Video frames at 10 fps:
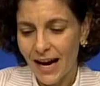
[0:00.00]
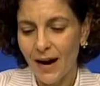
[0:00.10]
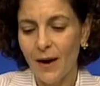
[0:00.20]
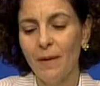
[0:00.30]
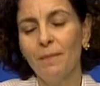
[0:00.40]

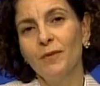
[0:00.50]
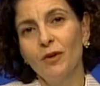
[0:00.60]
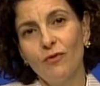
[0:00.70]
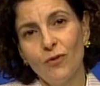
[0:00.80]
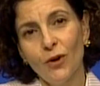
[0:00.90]
The
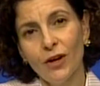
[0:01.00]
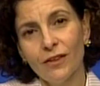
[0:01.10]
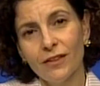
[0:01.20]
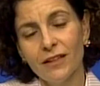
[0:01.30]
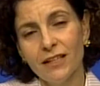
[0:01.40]

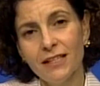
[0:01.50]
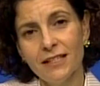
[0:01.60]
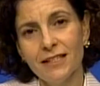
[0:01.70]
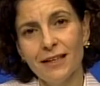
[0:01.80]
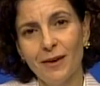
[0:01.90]
fourth
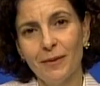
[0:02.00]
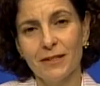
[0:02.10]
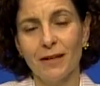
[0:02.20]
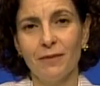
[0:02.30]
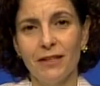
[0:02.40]
is
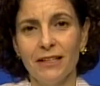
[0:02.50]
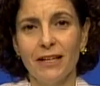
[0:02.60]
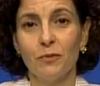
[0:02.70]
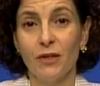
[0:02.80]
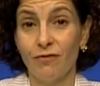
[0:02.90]
something
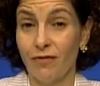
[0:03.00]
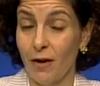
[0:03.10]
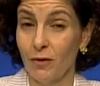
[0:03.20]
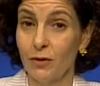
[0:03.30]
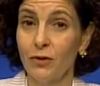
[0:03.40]
that we
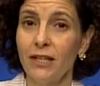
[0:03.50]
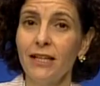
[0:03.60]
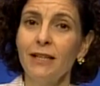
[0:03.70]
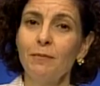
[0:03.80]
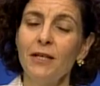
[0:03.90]
found
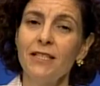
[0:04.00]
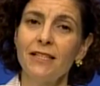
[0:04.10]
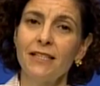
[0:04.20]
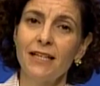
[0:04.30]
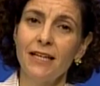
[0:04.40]
looking at
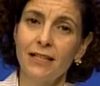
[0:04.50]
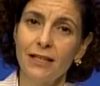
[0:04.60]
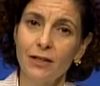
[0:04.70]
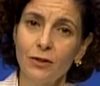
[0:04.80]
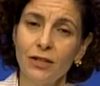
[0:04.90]
PISA
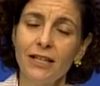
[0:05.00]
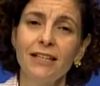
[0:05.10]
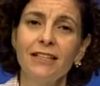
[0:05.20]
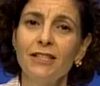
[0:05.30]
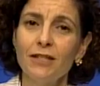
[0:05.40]
data, looking
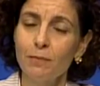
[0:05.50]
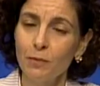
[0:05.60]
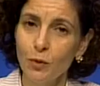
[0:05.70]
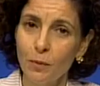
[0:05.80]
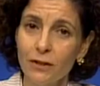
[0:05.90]
at this
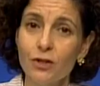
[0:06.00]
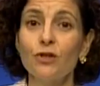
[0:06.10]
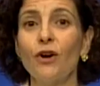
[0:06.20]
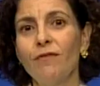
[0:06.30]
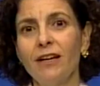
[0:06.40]
pupil
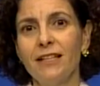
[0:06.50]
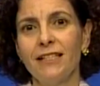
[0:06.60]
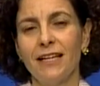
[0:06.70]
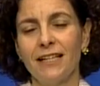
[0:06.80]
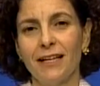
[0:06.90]
survey
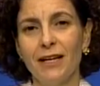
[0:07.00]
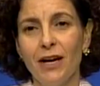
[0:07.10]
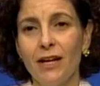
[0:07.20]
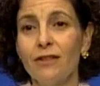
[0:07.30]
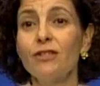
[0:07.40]
data.
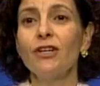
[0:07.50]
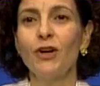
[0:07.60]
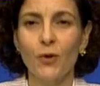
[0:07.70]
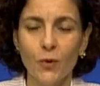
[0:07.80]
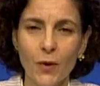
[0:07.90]
There's a
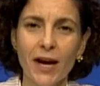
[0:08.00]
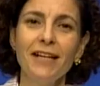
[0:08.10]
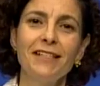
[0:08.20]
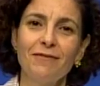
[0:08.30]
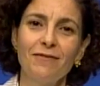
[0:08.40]

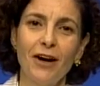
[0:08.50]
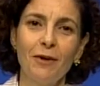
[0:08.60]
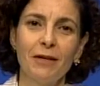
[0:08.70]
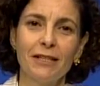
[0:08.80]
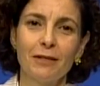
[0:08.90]
great
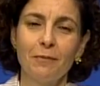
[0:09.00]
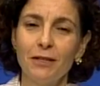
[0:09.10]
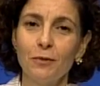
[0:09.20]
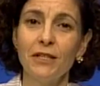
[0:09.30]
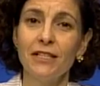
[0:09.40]
environment
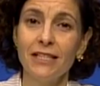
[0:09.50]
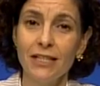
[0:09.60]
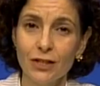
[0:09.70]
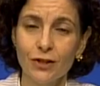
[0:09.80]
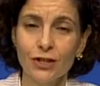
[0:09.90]
between
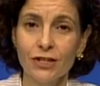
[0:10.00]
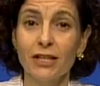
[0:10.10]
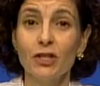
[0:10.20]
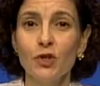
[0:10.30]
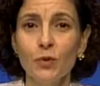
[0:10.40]
teachers
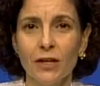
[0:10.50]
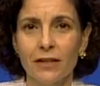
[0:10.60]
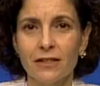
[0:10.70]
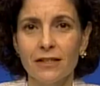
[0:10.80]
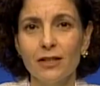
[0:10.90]
and
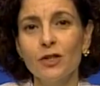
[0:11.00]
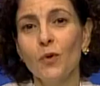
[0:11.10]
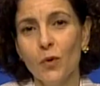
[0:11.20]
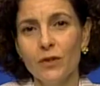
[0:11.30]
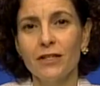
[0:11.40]
students in
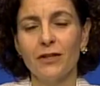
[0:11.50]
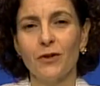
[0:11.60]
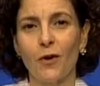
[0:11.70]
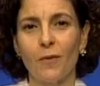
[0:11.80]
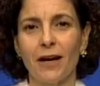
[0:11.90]
schools in
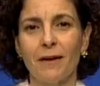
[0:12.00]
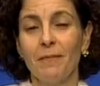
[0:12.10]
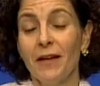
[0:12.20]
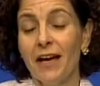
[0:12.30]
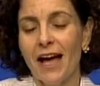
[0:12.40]
Norway.
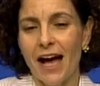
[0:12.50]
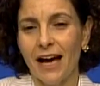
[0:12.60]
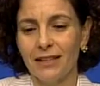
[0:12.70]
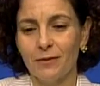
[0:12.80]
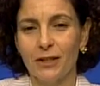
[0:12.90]

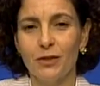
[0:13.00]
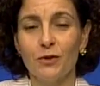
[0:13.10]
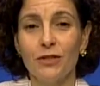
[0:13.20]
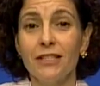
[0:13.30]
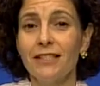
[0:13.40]
And what you
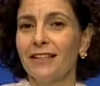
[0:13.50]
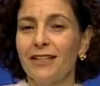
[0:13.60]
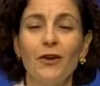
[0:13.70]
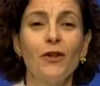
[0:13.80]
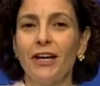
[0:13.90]
see is that
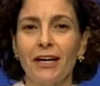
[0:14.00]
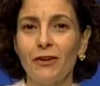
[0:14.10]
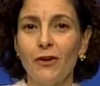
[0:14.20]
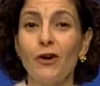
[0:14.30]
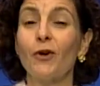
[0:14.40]
they all get
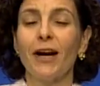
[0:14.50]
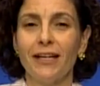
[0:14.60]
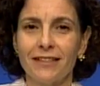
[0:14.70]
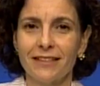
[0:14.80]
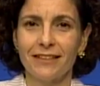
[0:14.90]
along
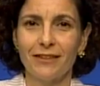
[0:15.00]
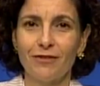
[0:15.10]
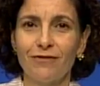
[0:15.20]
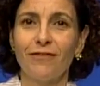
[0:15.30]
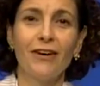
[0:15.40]
great. They're
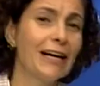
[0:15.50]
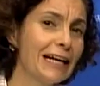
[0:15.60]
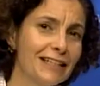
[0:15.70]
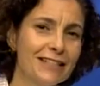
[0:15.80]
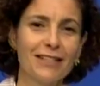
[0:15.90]

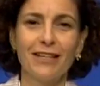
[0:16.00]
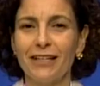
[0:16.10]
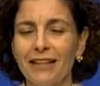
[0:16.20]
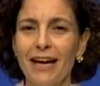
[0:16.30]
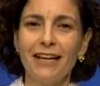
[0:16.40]
friends, they
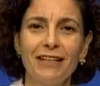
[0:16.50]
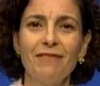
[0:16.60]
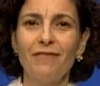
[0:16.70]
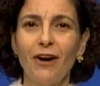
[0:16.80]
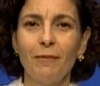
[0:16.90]
like the
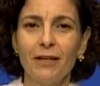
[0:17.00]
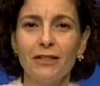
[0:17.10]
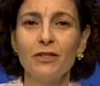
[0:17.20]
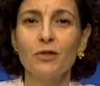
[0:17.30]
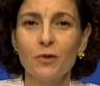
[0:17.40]
environment
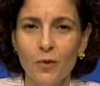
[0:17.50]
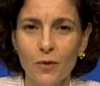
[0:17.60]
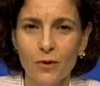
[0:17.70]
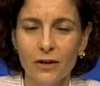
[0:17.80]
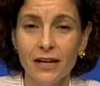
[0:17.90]
in
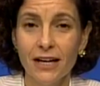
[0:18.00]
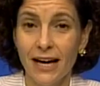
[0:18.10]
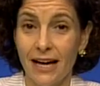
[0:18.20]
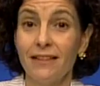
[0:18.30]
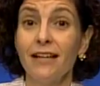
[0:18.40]
school,
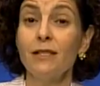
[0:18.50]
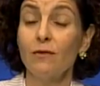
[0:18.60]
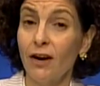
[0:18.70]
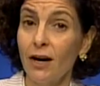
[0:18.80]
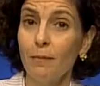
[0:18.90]
and that's
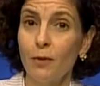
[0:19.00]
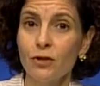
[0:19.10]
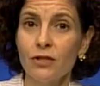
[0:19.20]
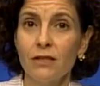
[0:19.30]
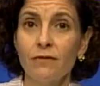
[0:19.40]
very
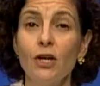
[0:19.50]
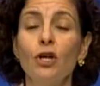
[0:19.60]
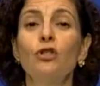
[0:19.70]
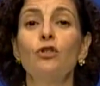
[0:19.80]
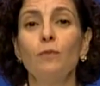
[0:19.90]
positive
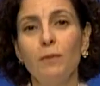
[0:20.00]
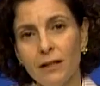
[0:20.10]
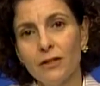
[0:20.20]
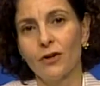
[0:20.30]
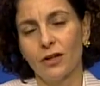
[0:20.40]
to
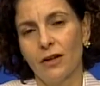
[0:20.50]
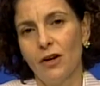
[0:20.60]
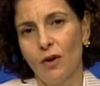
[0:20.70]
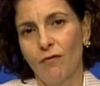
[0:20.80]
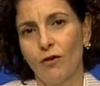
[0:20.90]
build on
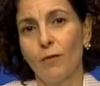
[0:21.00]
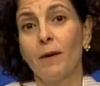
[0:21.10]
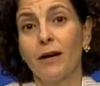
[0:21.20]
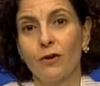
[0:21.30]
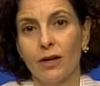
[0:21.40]
for better